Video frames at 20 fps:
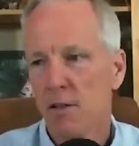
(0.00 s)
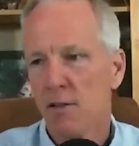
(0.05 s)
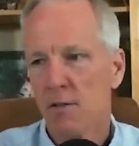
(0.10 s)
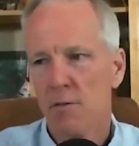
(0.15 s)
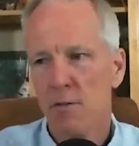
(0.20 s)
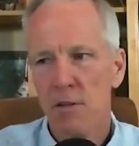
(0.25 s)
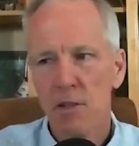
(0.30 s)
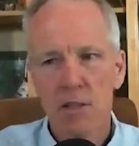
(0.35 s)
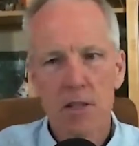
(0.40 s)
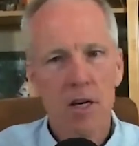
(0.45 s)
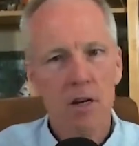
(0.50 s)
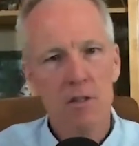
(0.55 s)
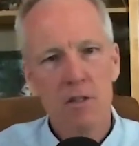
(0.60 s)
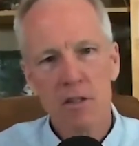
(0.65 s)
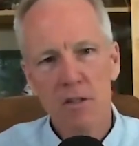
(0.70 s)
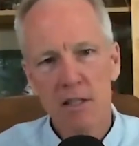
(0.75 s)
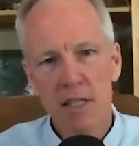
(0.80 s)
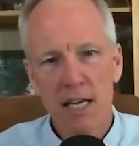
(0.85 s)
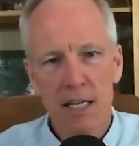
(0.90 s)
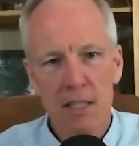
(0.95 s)
When you go do
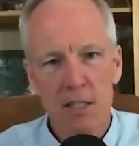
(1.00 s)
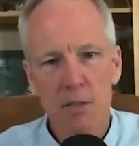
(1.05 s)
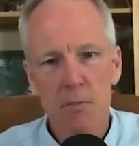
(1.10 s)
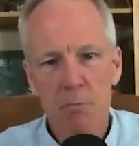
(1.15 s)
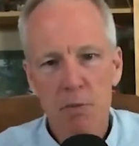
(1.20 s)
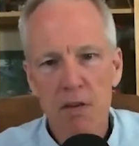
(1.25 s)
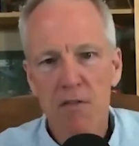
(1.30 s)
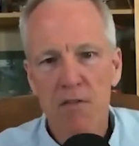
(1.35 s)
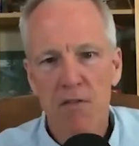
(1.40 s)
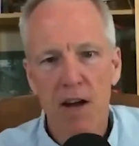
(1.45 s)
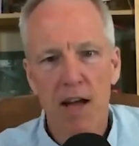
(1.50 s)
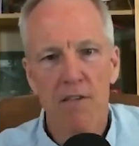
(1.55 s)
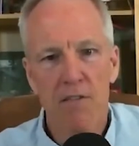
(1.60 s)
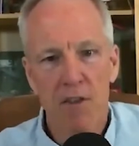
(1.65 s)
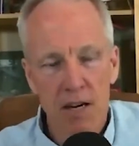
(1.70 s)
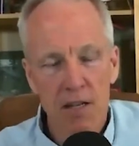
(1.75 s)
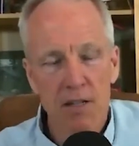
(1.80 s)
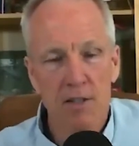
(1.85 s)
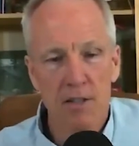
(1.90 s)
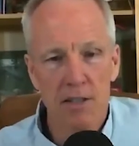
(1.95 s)
the S&P
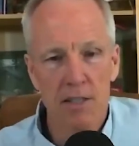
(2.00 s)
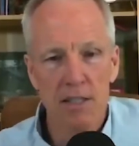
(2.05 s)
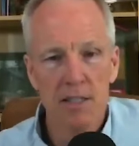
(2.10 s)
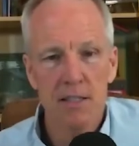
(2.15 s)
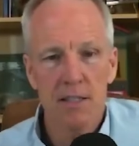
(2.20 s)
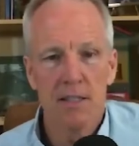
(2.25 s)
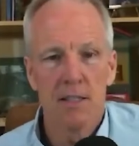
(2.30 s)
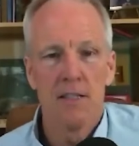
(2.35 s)
500,